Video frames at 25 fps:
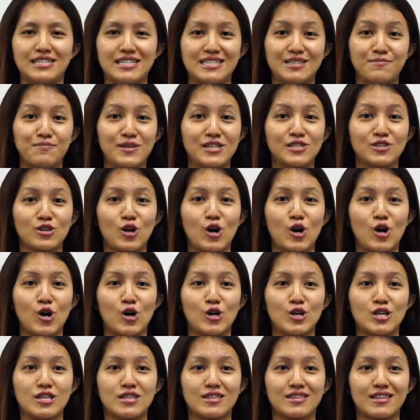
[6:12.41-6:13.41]
This is based
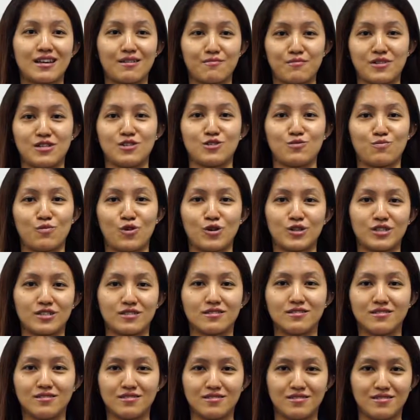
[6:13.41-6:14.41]
on Tubman's
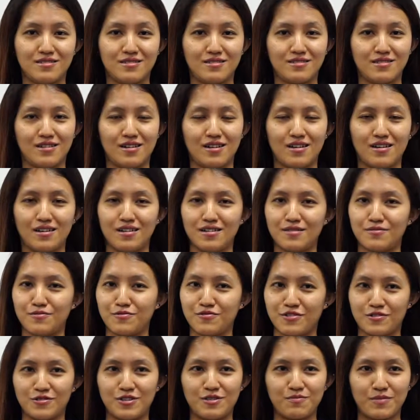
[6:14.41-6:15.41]
model,
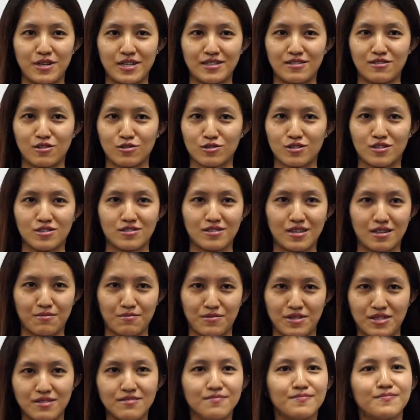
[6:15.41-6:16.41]
founded by Dr.
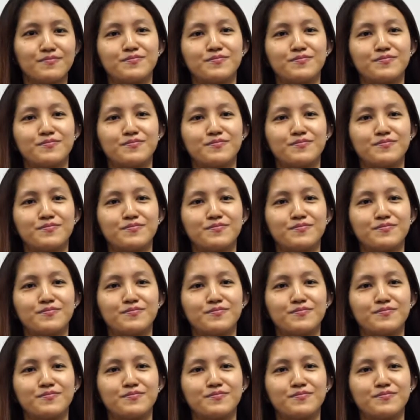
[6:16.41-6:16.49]
Tubman.